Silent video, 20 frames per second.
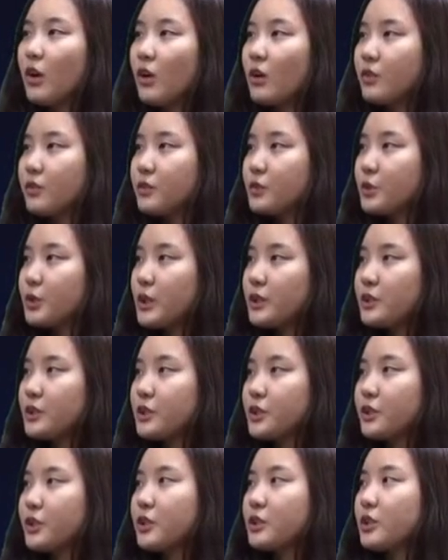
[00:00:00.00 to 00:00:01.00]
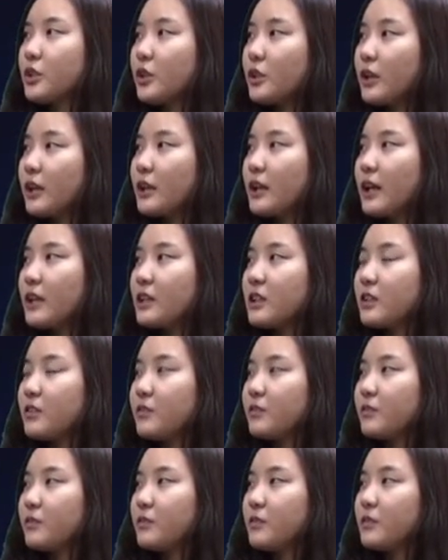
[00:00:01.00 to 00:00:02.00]
of traditional target
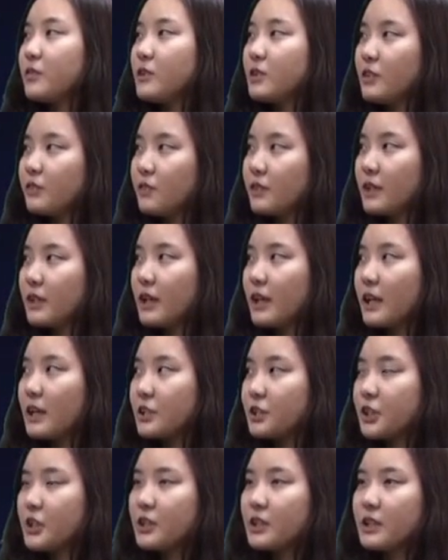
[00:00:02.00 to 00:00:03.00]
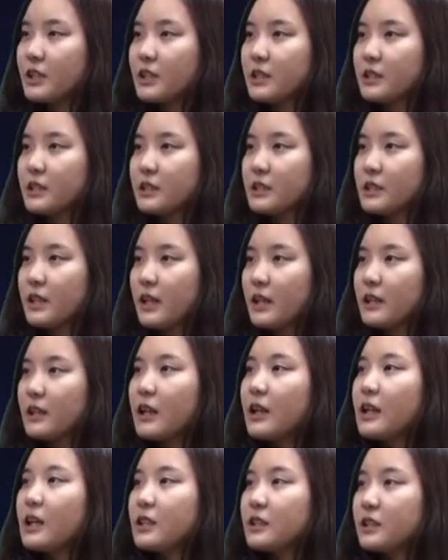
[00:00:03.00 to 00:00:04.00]
identification is that
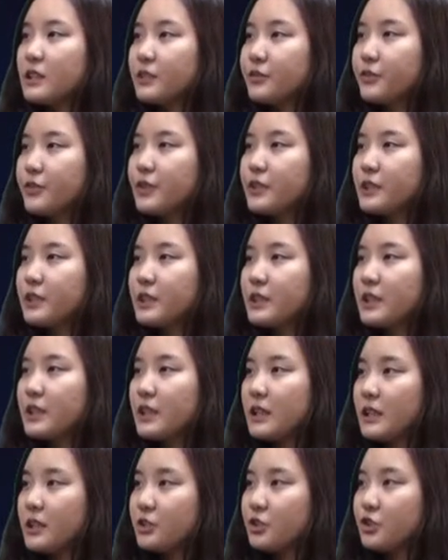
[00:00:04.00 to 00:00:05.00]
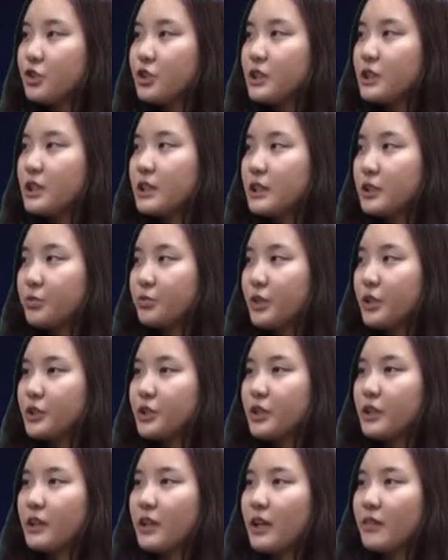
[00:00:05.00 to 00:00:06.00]
difference in gene
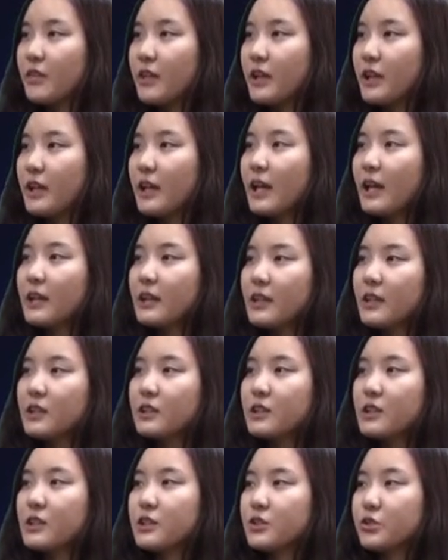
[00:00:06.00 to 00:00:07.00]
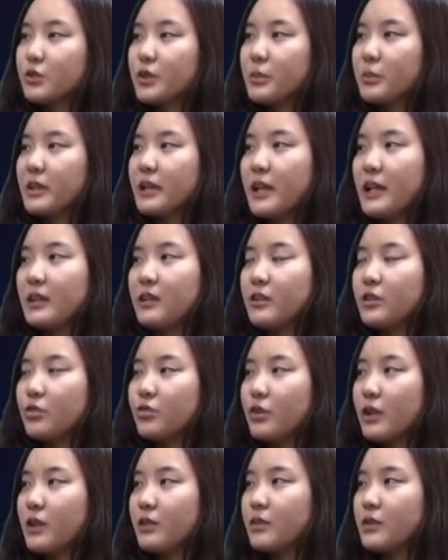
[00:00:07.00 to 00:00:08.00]
expression level cannot discriminate
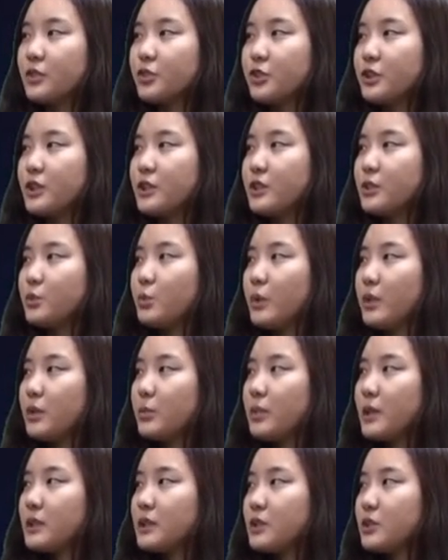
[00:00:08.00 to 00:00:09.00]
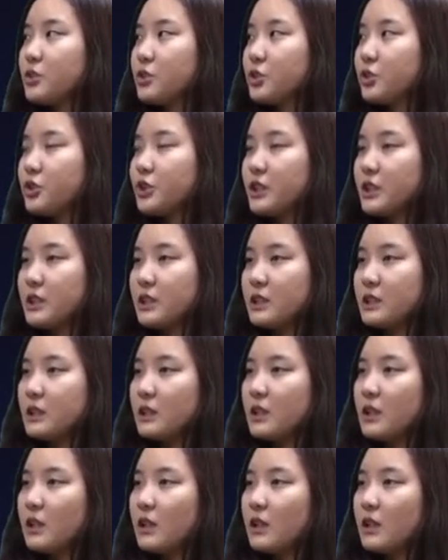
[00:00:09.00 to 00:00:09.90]
driver genes with passenger genes.